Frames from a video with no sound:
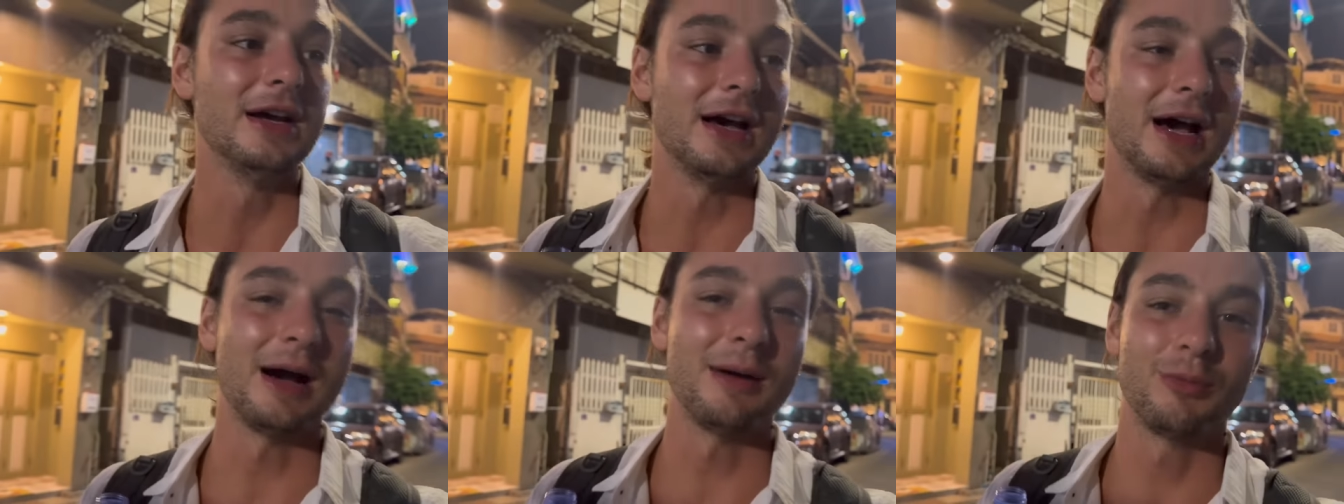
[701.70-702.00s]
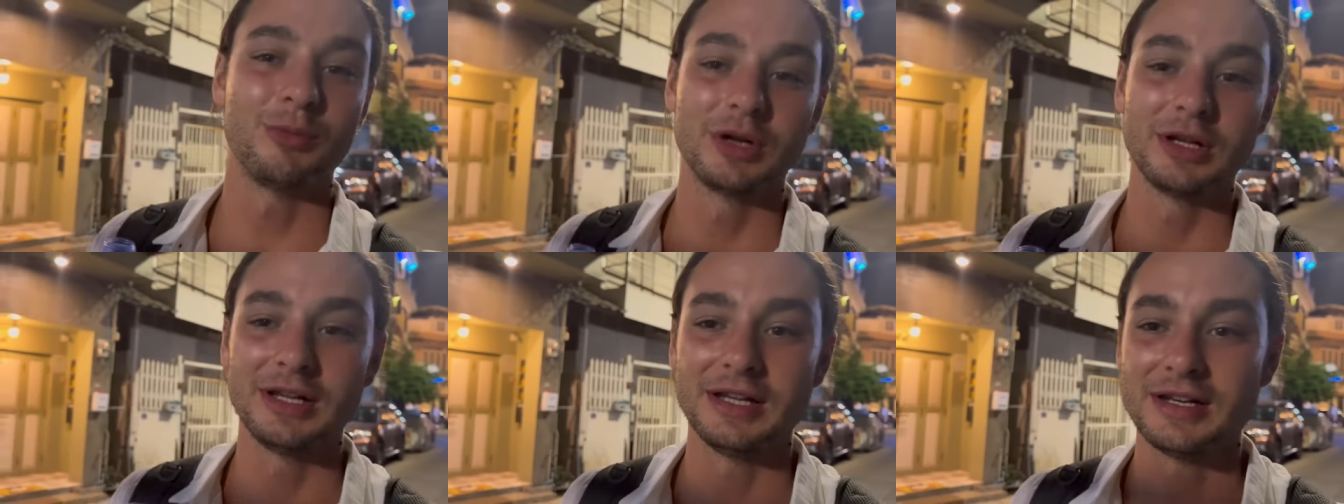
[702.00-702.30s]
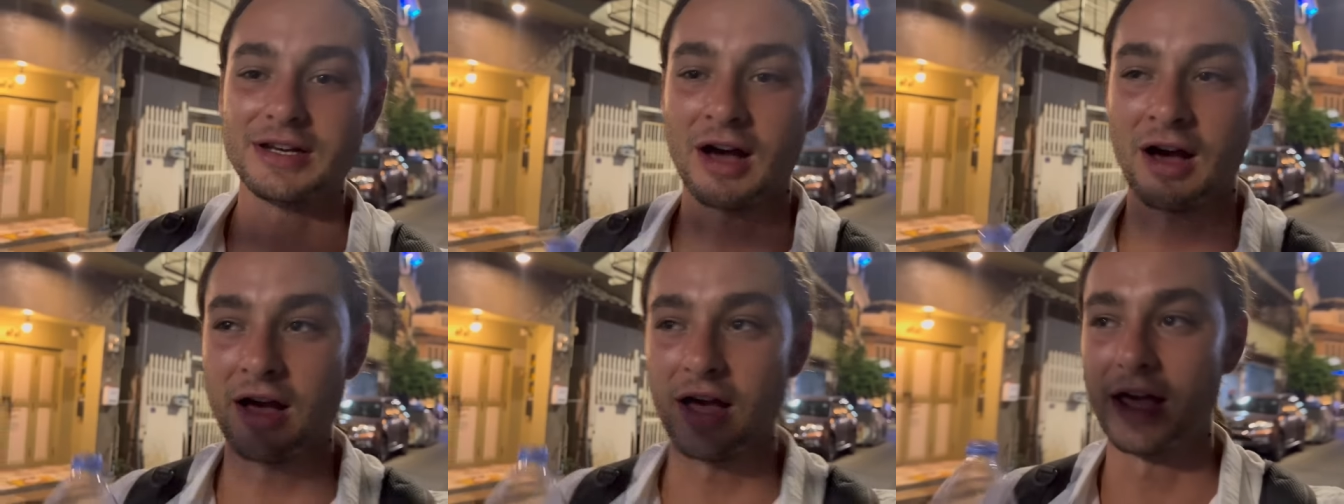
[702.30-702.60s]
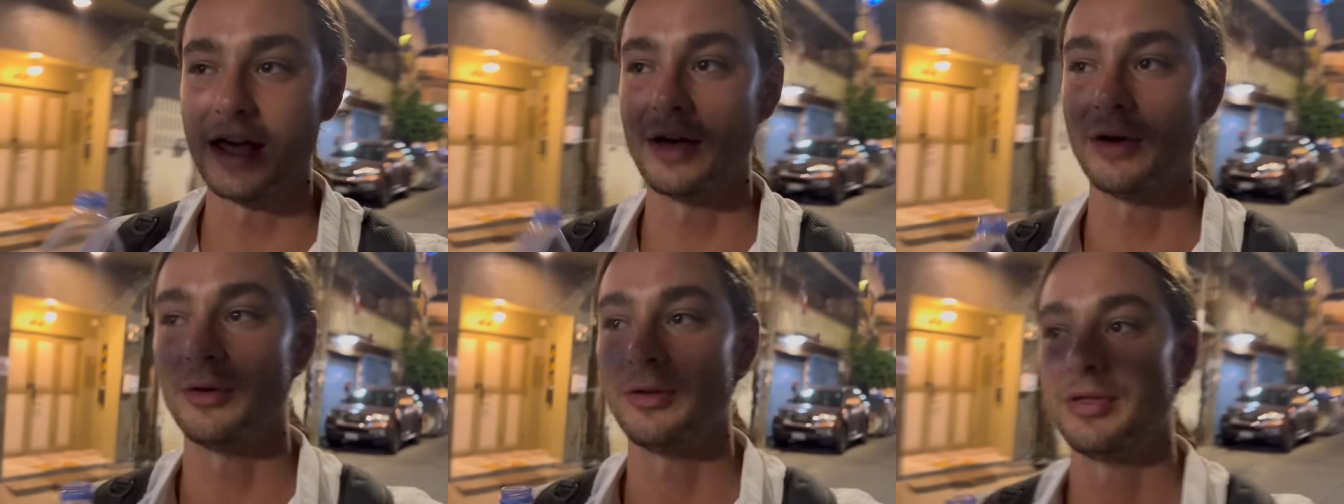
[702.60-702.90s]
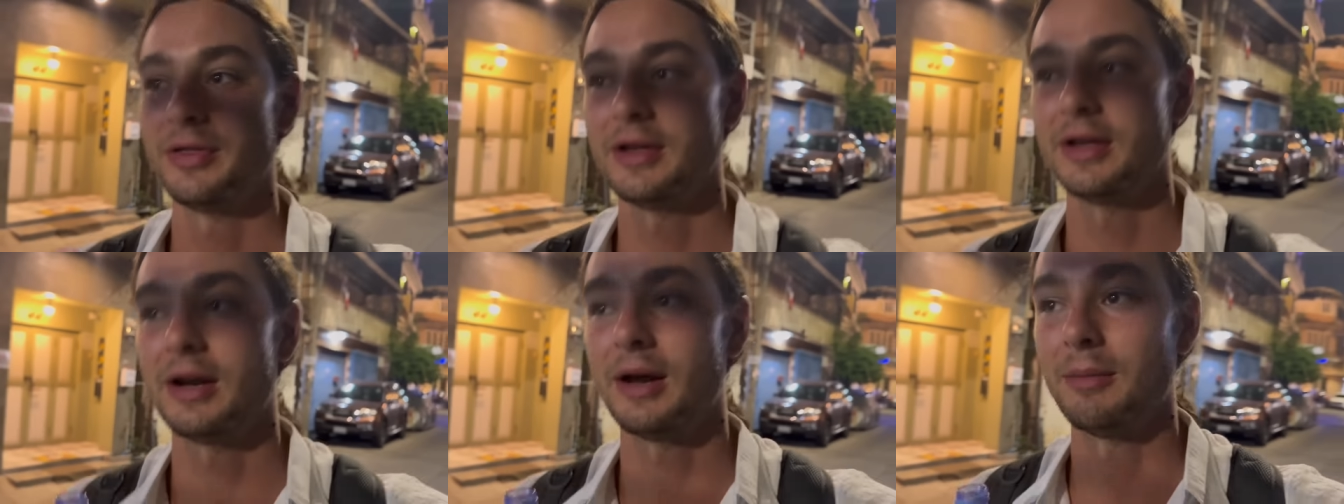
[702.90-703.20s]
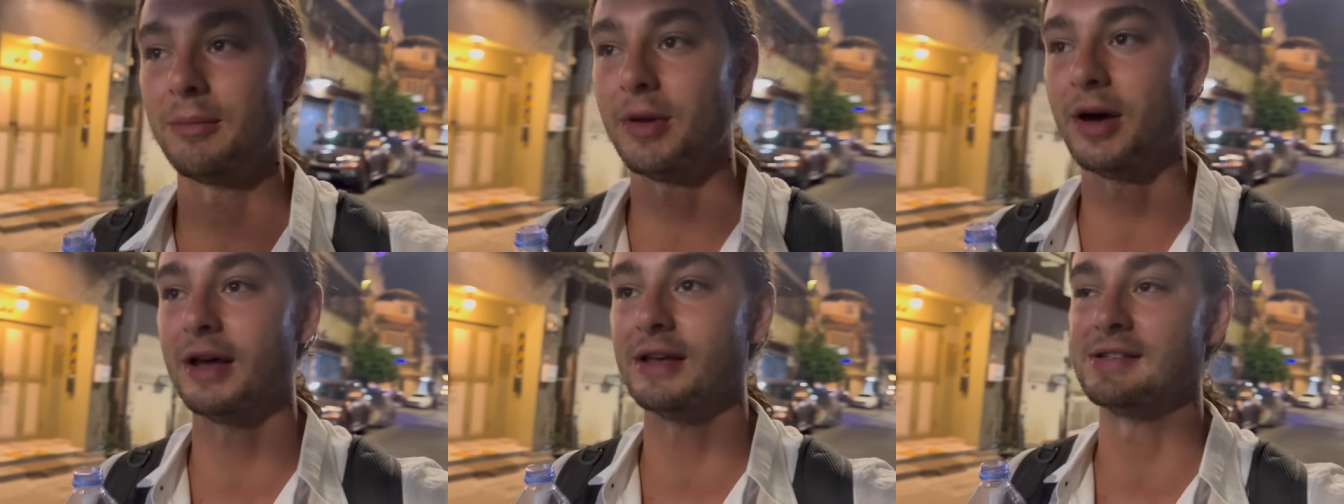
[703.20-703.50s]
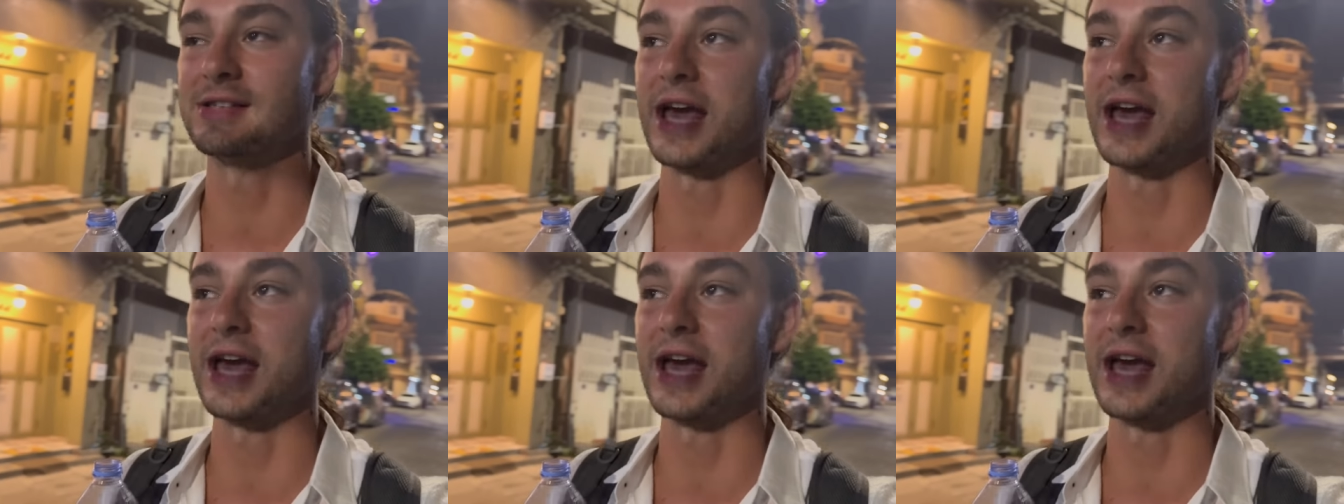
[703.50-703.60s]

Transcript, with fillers: I'm really not healthy and I'm not as